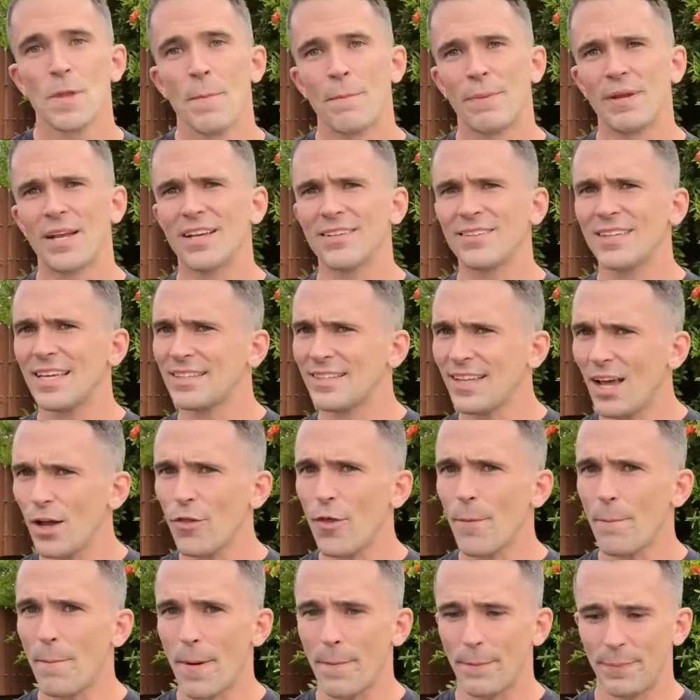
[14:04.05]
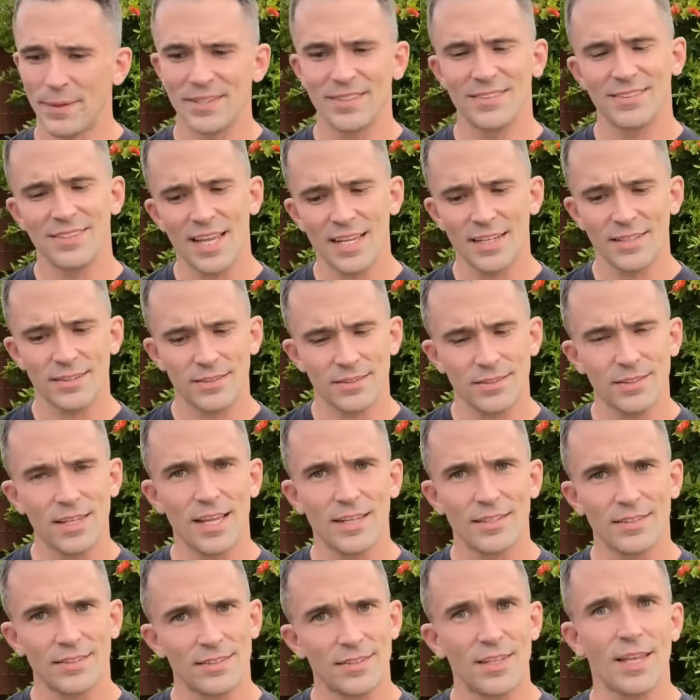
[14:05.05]
Because they tell the puppy, sit,
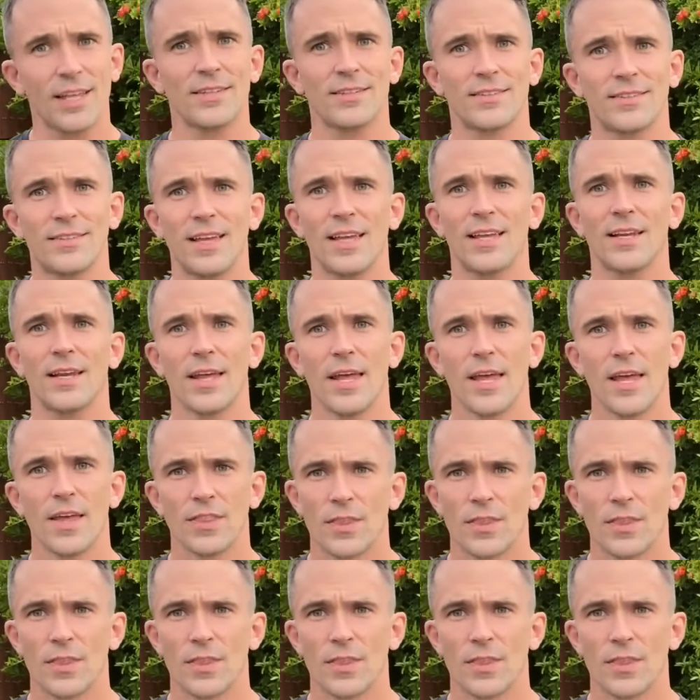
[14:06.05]
sit, sit, sit.